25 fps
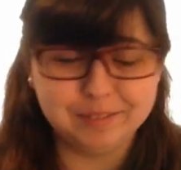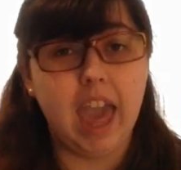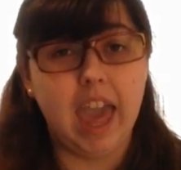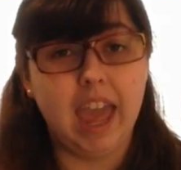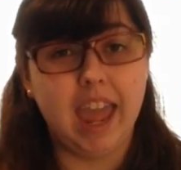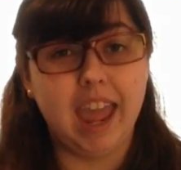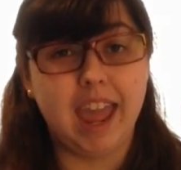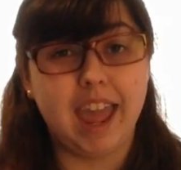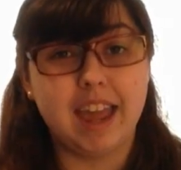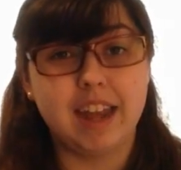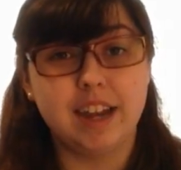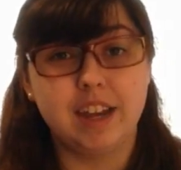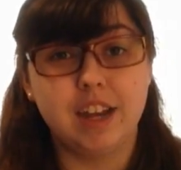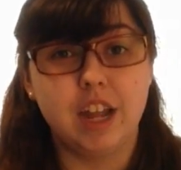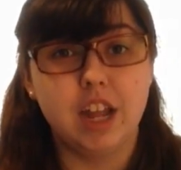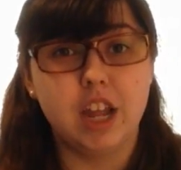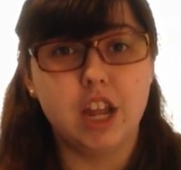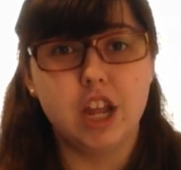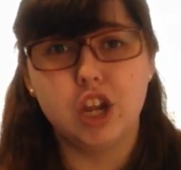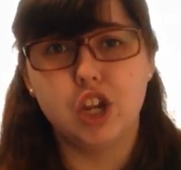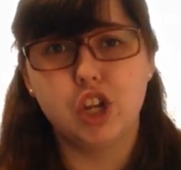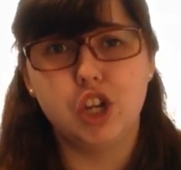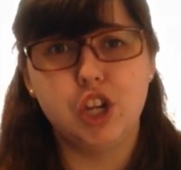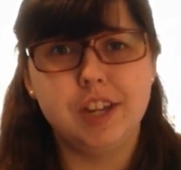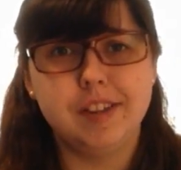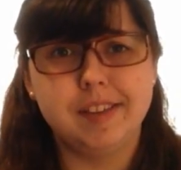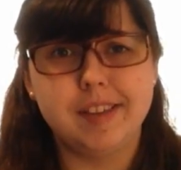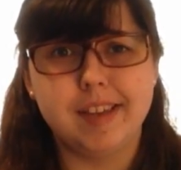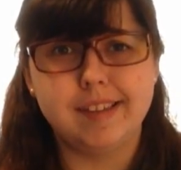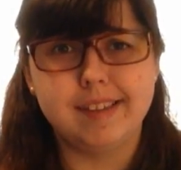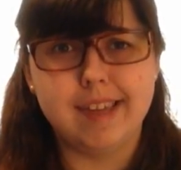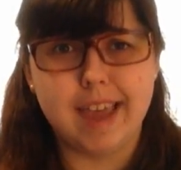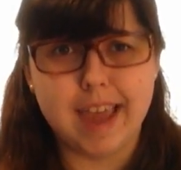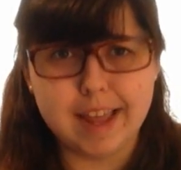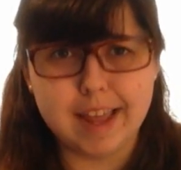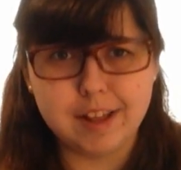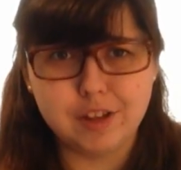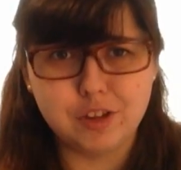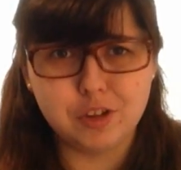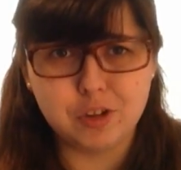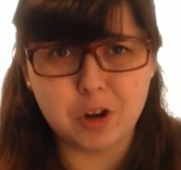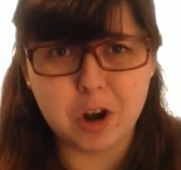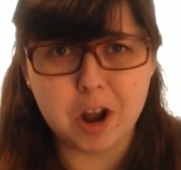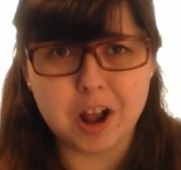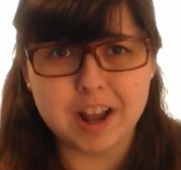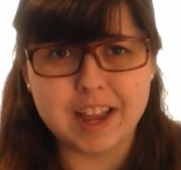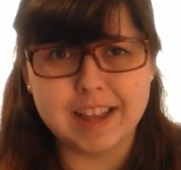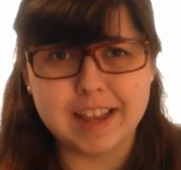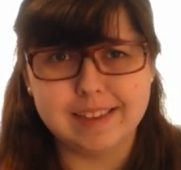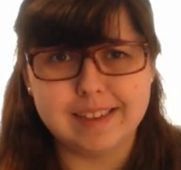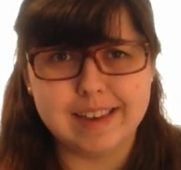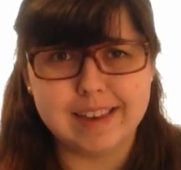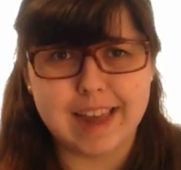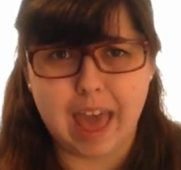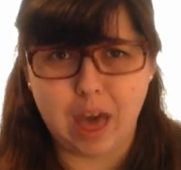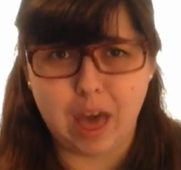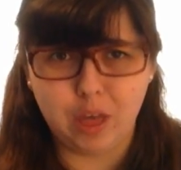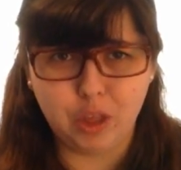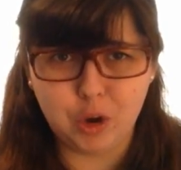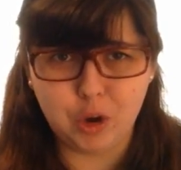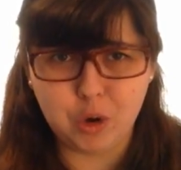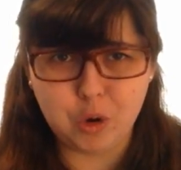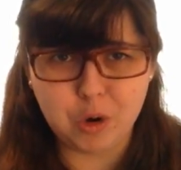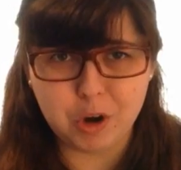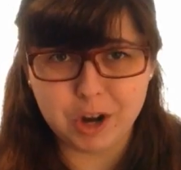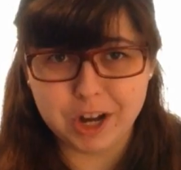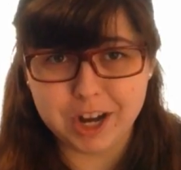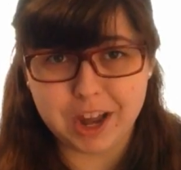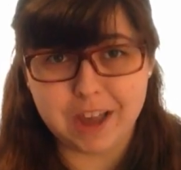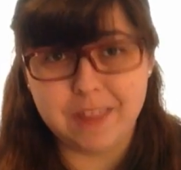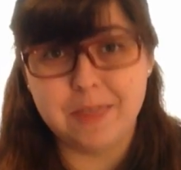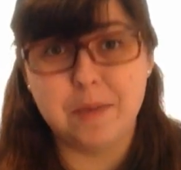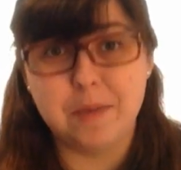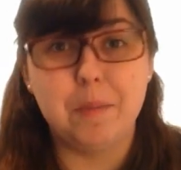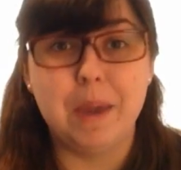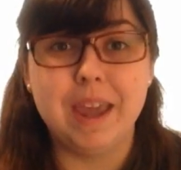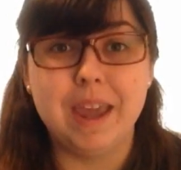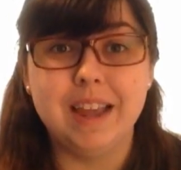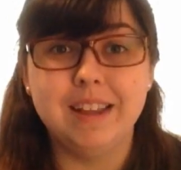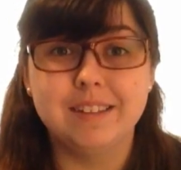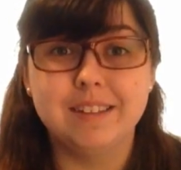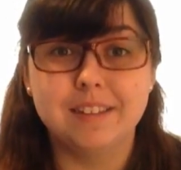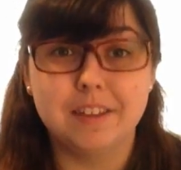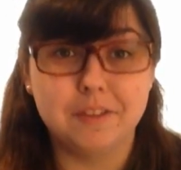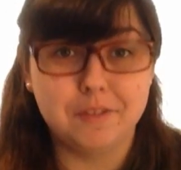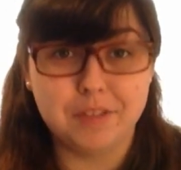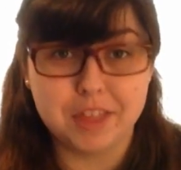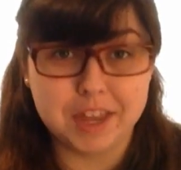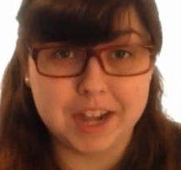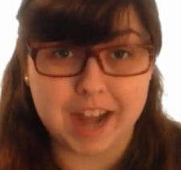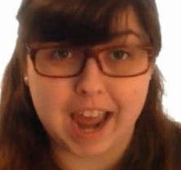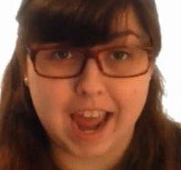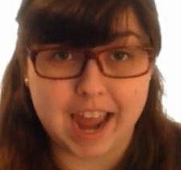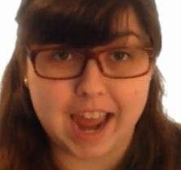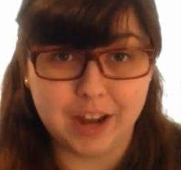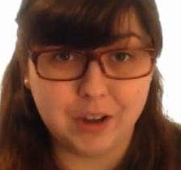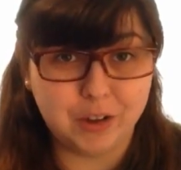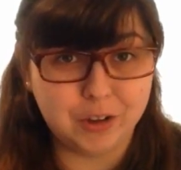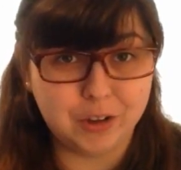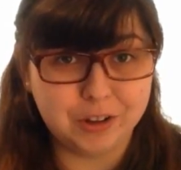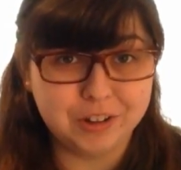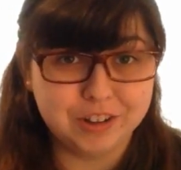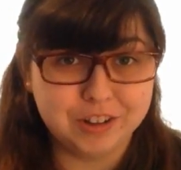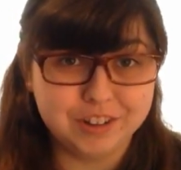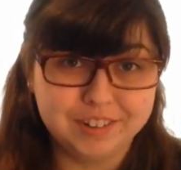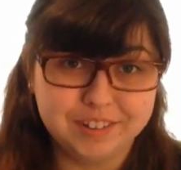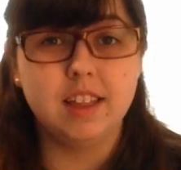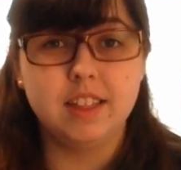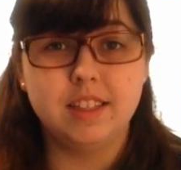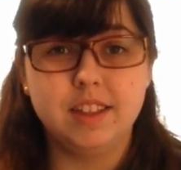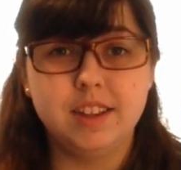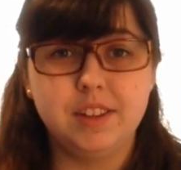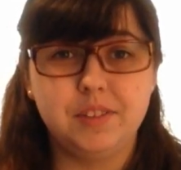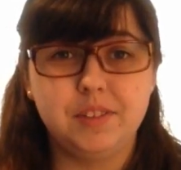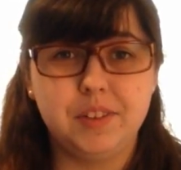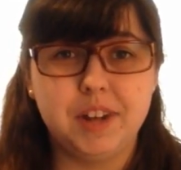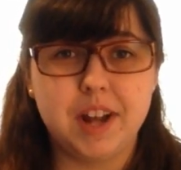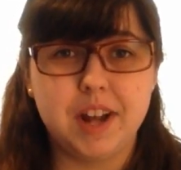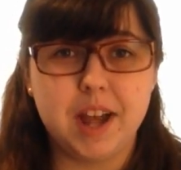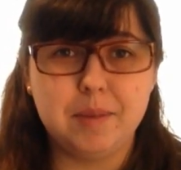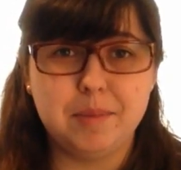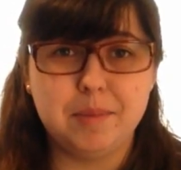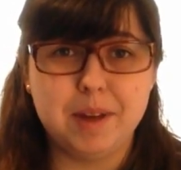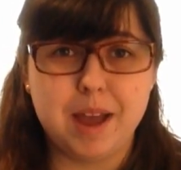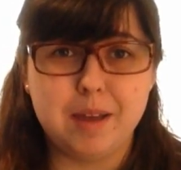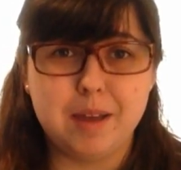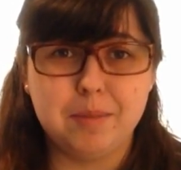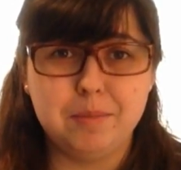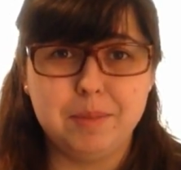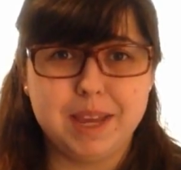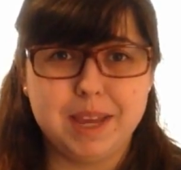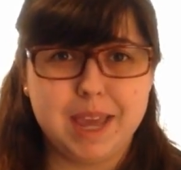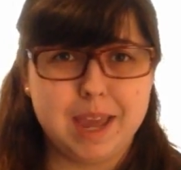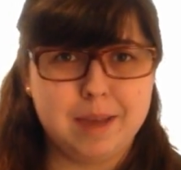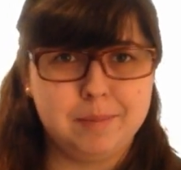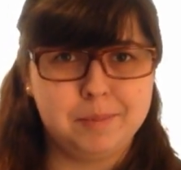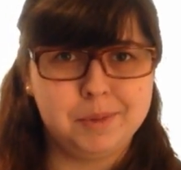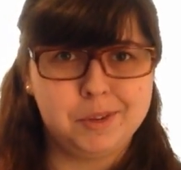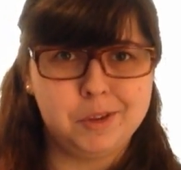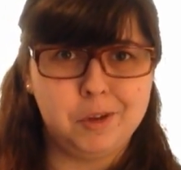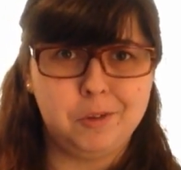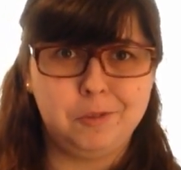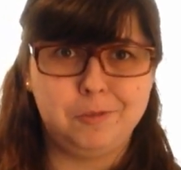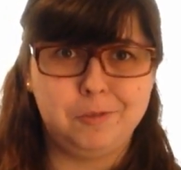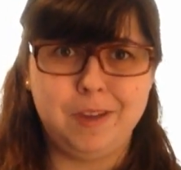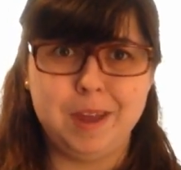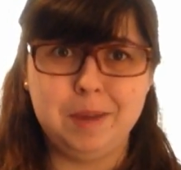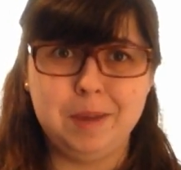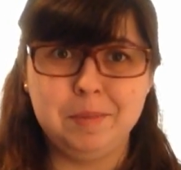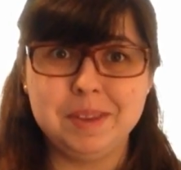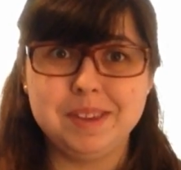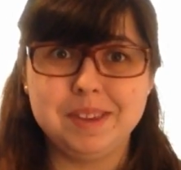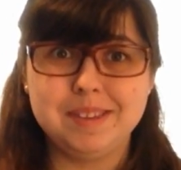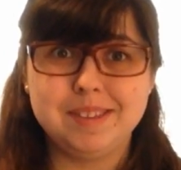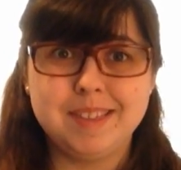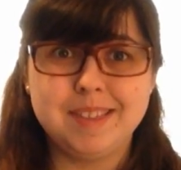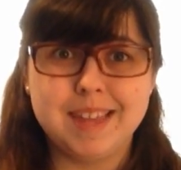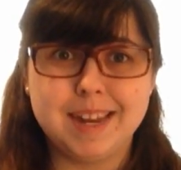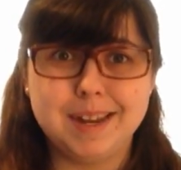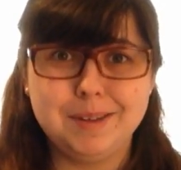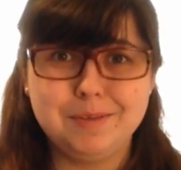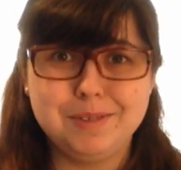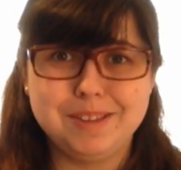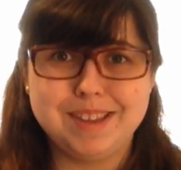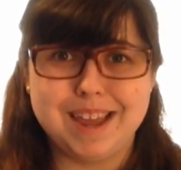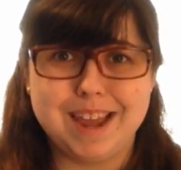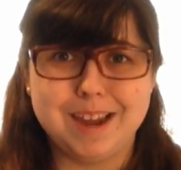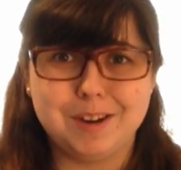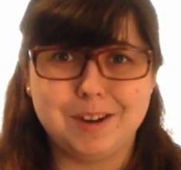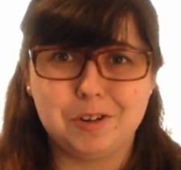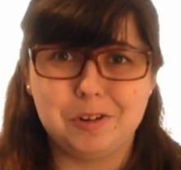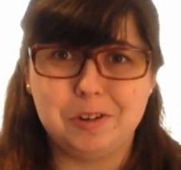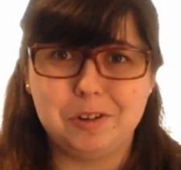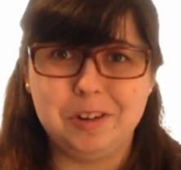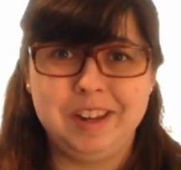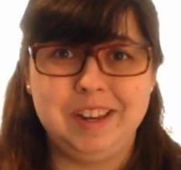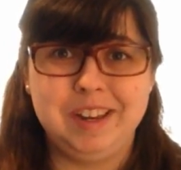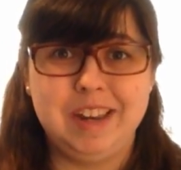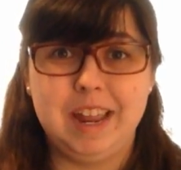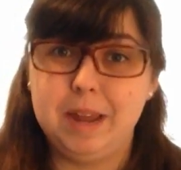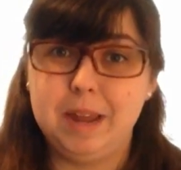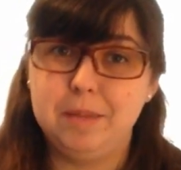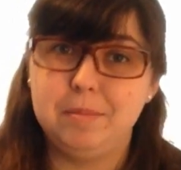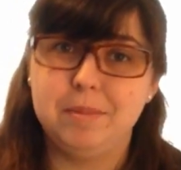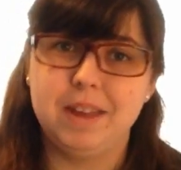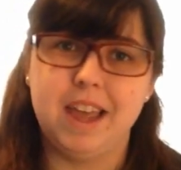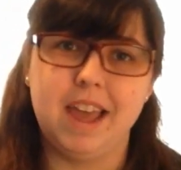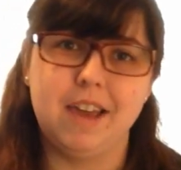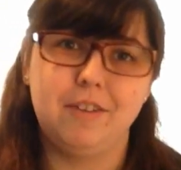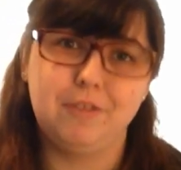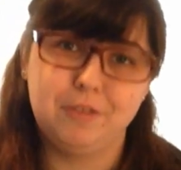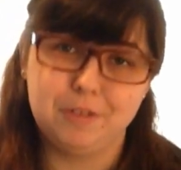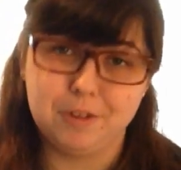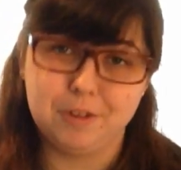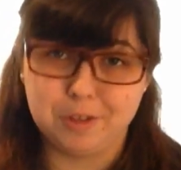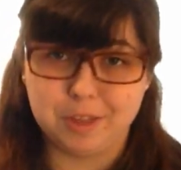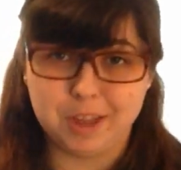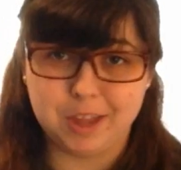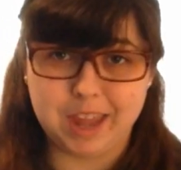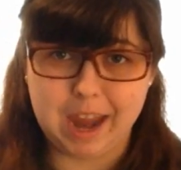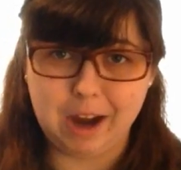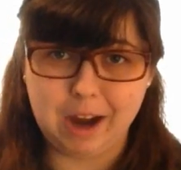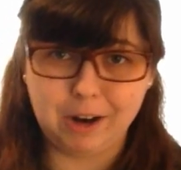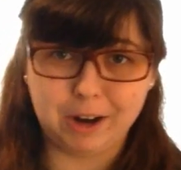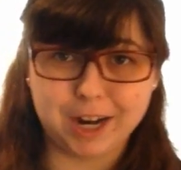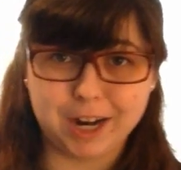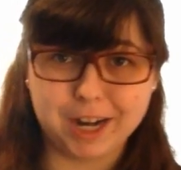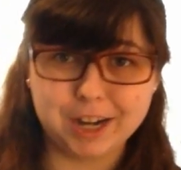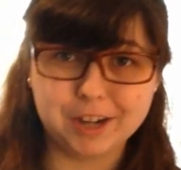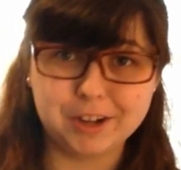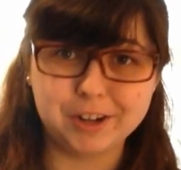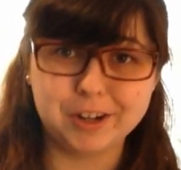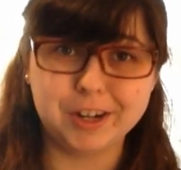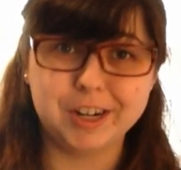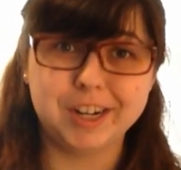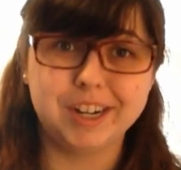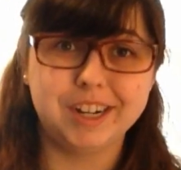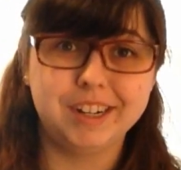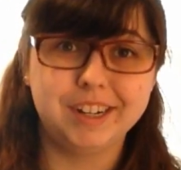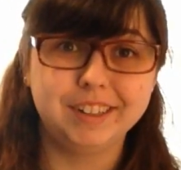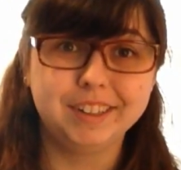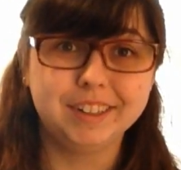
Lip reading: And, "She's as headstrong as an allegory on the banks of the Nile." This phenomenon became so famous that it was actually named after the character.